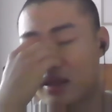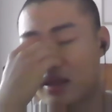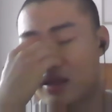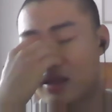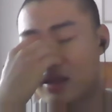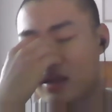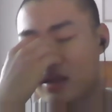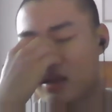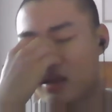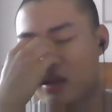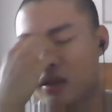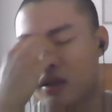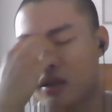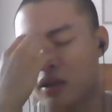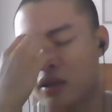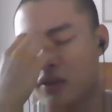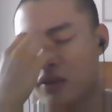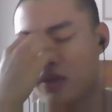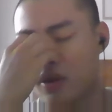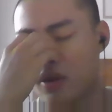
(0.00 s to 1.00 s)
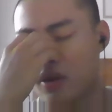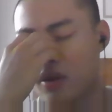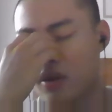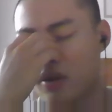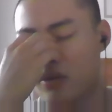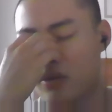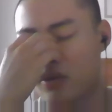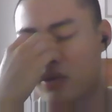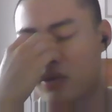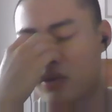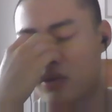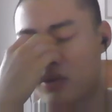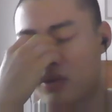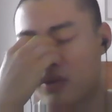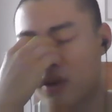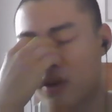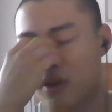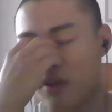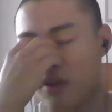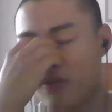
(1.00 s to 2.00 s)
for all sorts
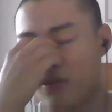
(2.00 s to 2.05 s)
of